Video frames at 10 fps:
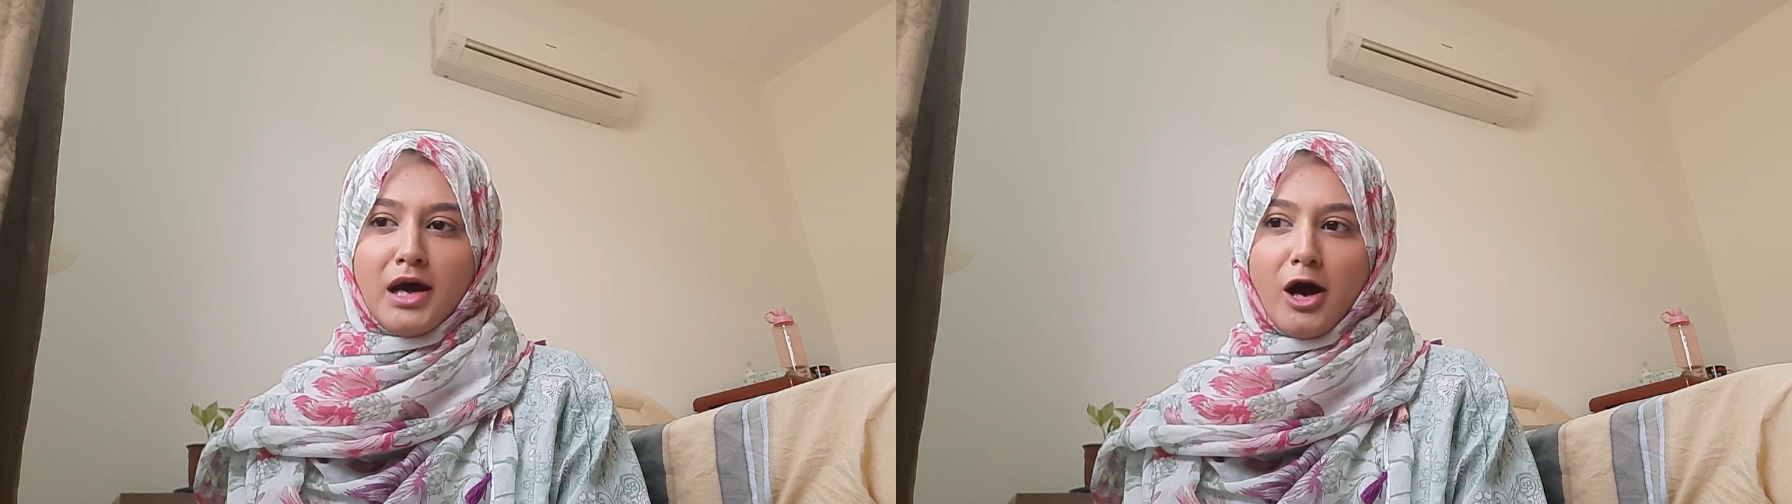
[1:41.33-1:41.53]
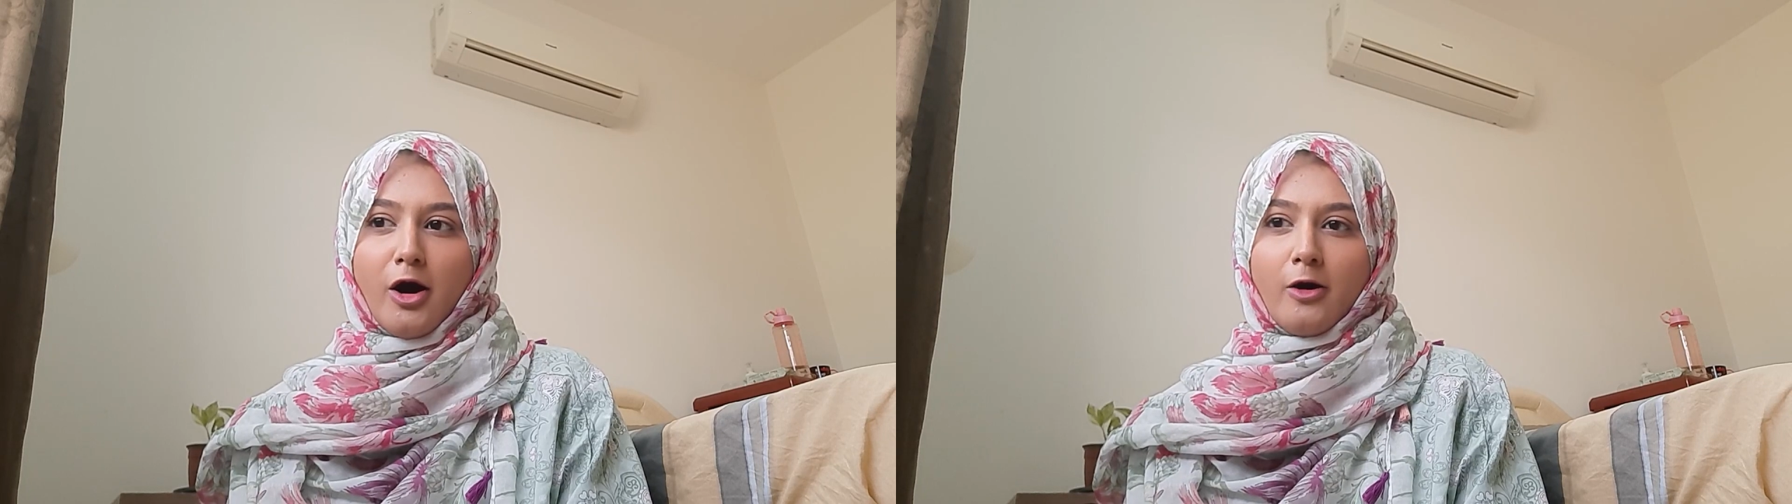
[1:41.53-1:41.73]

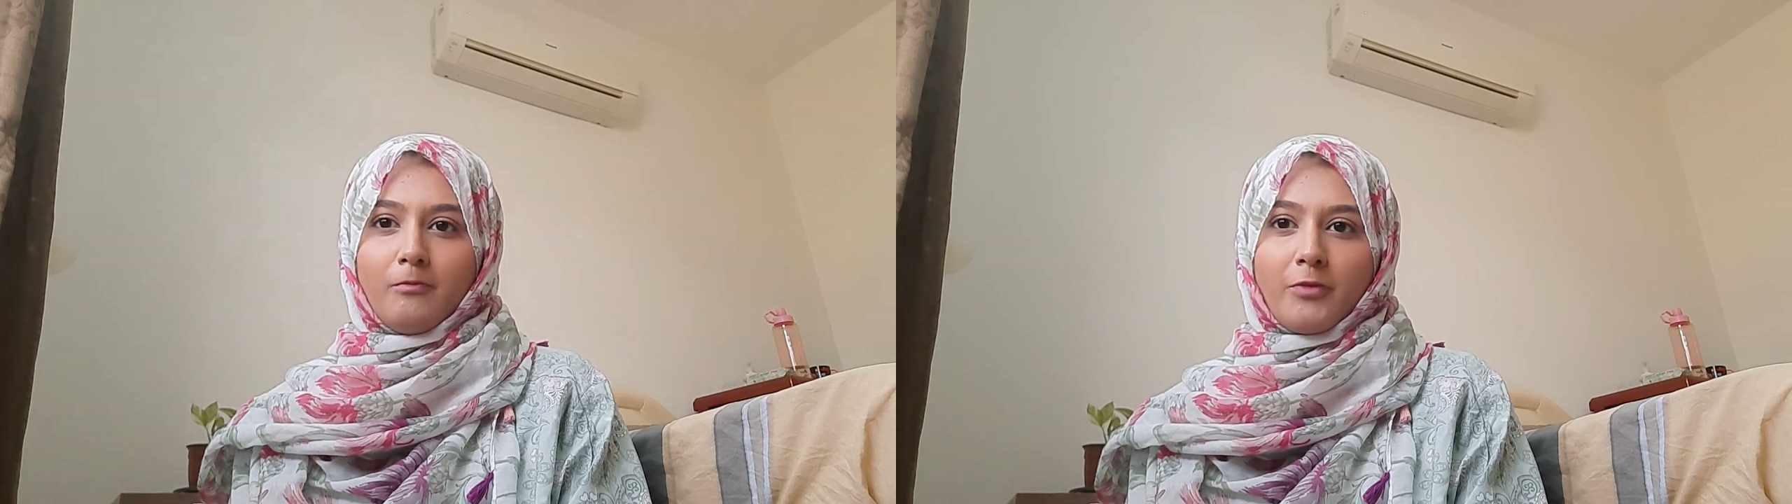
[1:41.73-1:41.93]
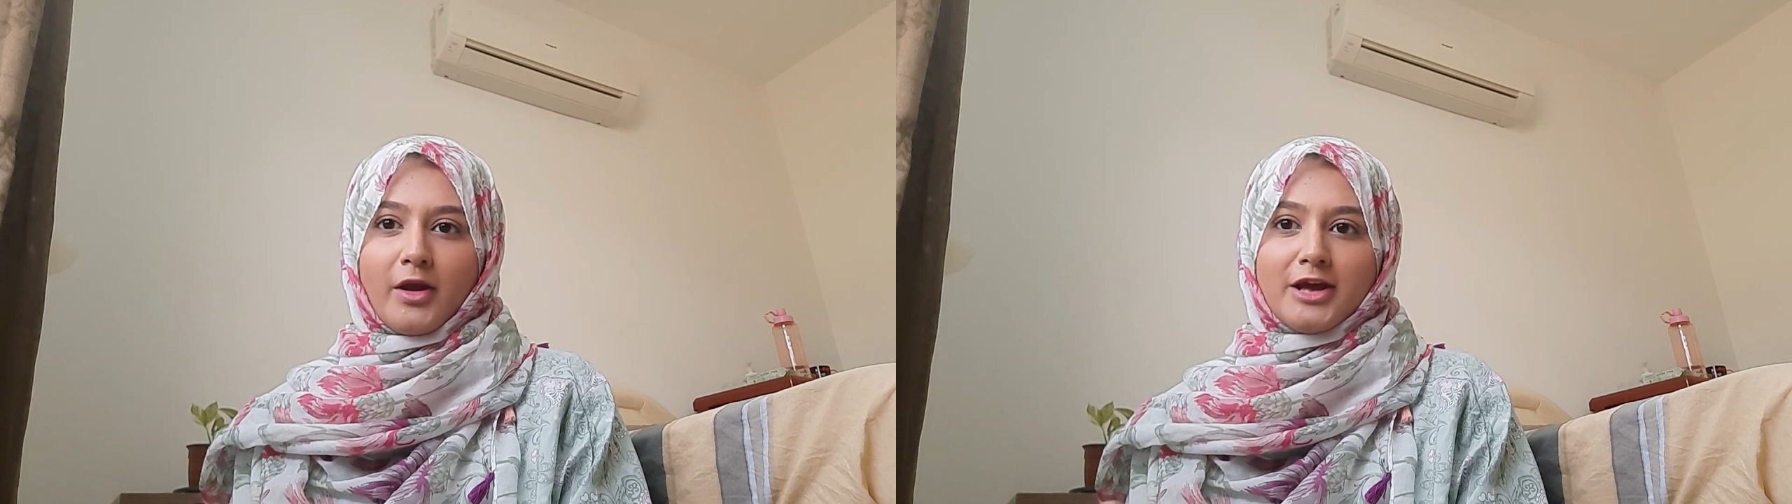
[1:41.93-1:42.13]

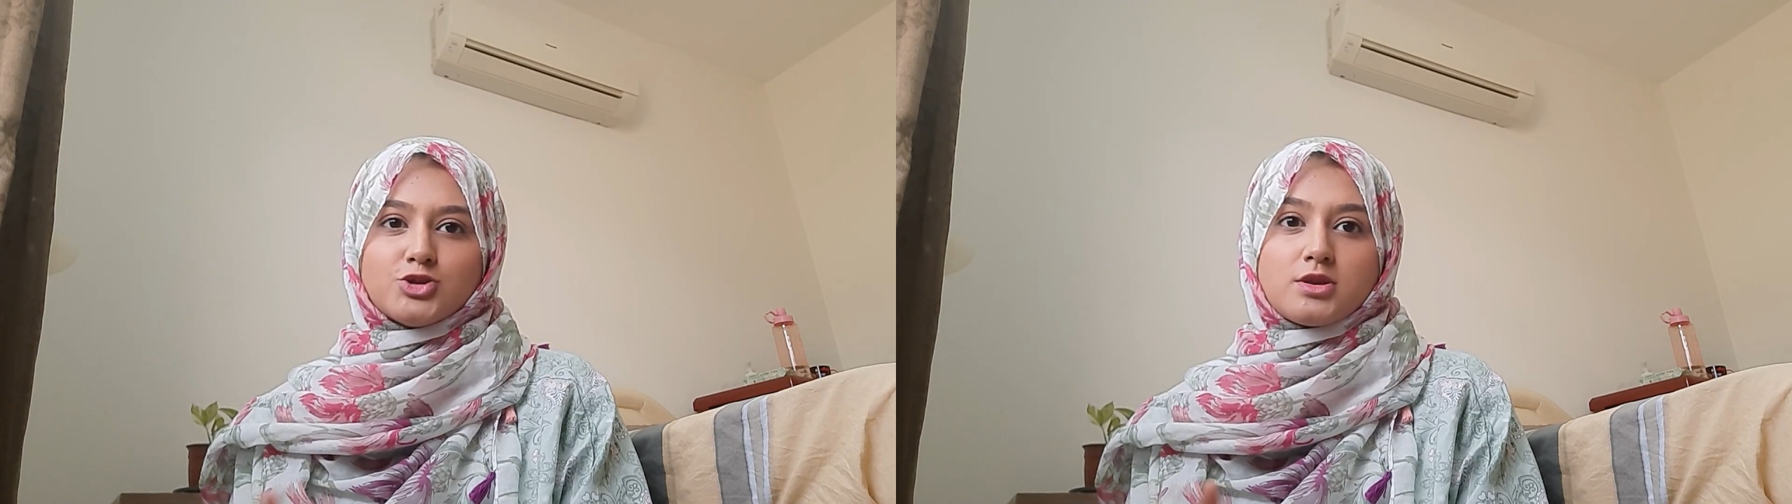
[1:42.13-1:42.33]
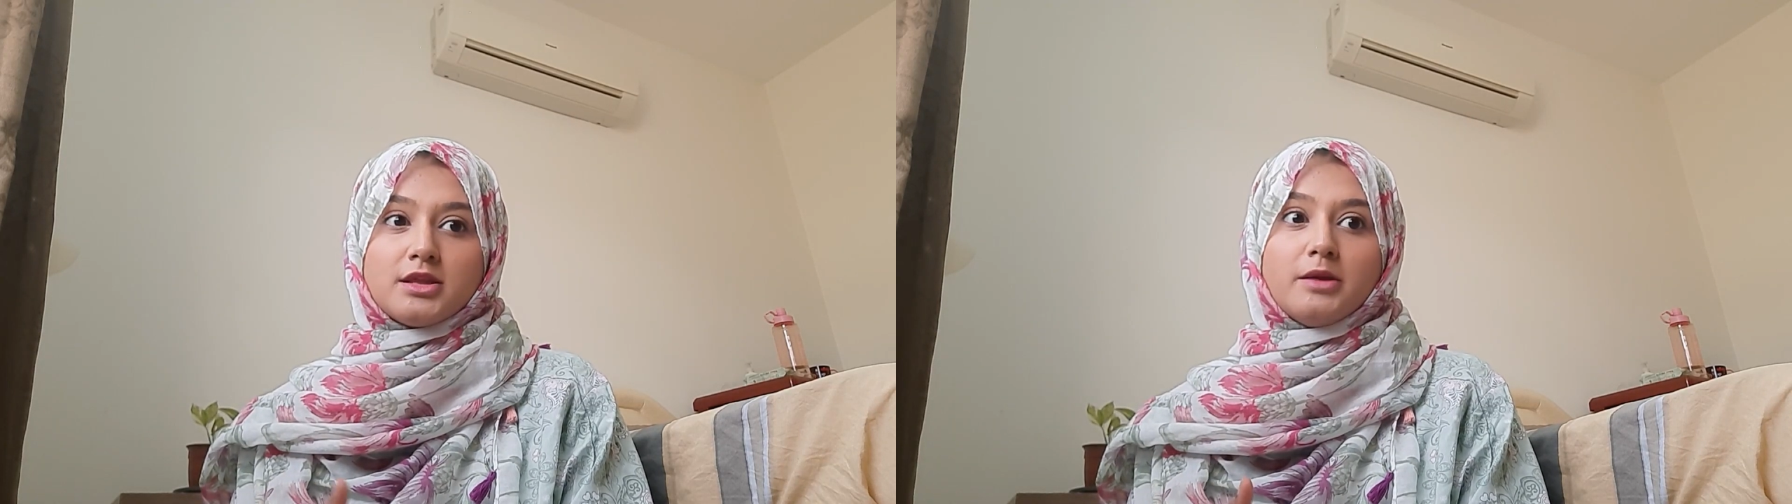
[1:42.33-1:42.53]
and I
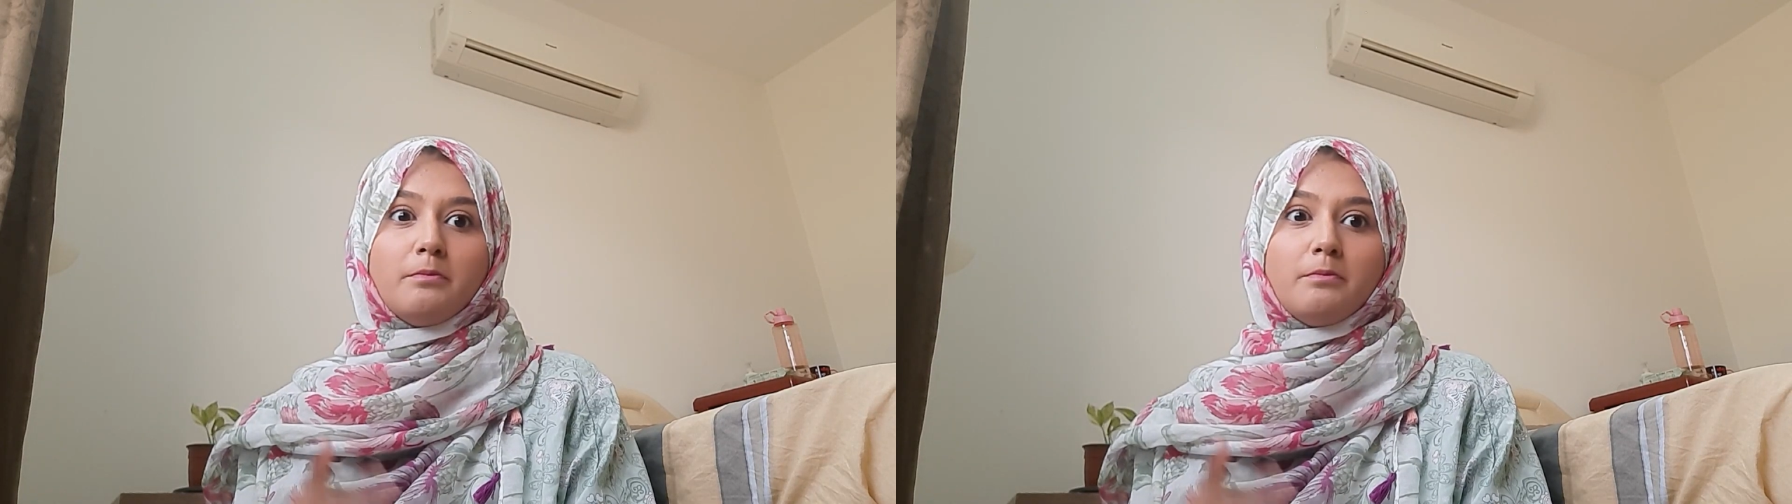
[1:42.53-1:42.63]
should say the